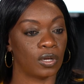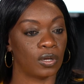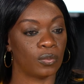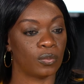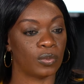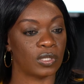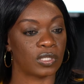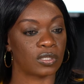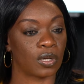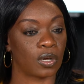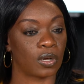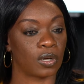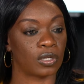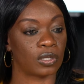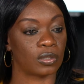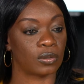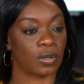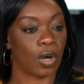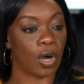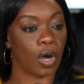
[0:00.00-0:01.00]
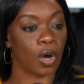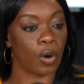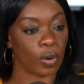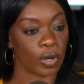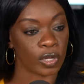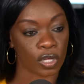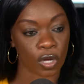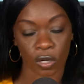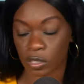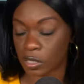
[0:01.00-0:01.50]
we saw our
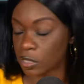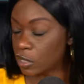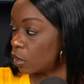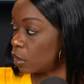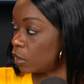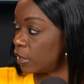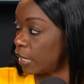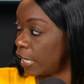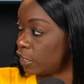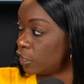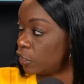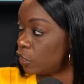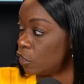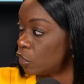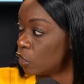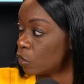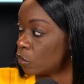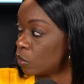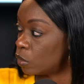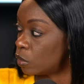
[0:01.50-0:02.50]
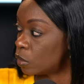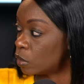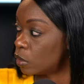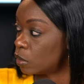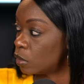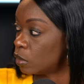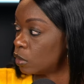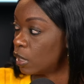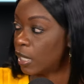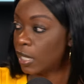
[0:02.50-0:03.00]
youngster, 19 year old, mm
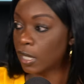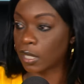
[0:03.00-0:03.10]
-hmm.